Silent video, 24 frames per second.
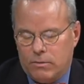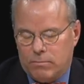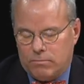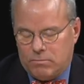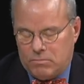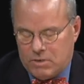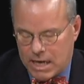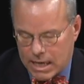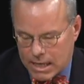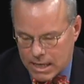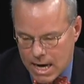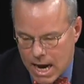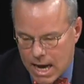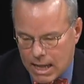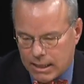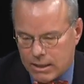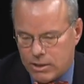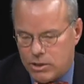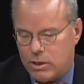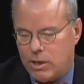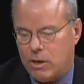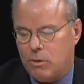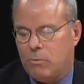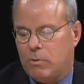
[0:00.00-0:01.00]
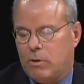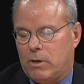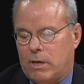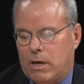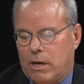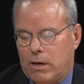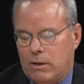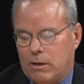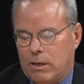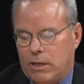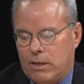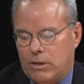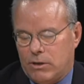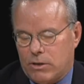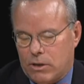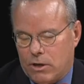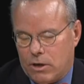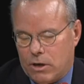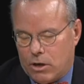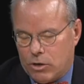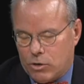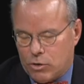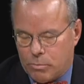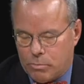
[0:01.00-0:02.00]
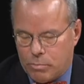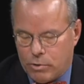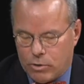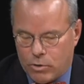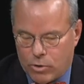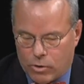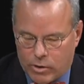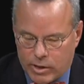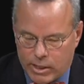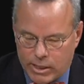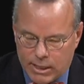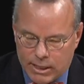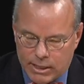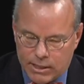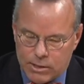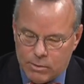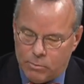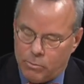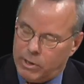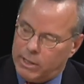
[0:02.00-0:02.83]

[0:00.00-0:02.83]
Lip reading: technology, we unleash entrepreneurialism,